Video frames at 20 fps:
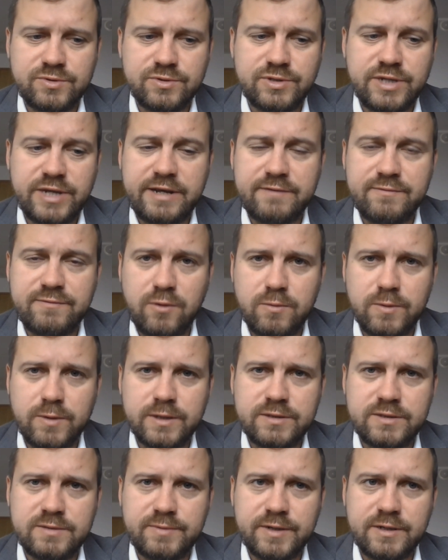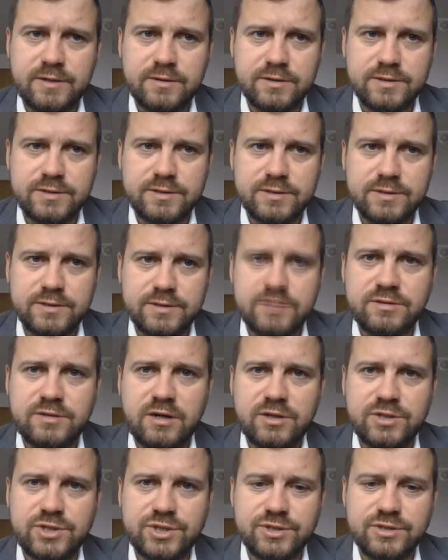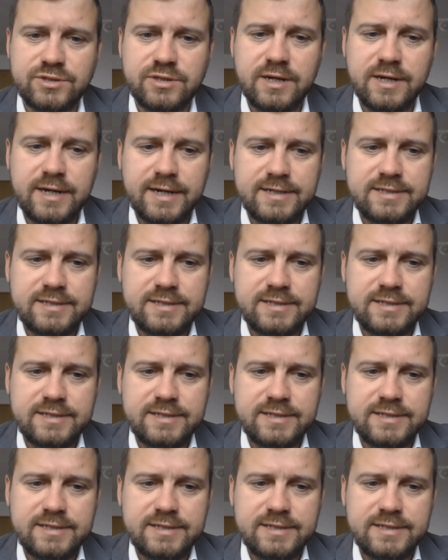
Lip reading: take forward, because the construction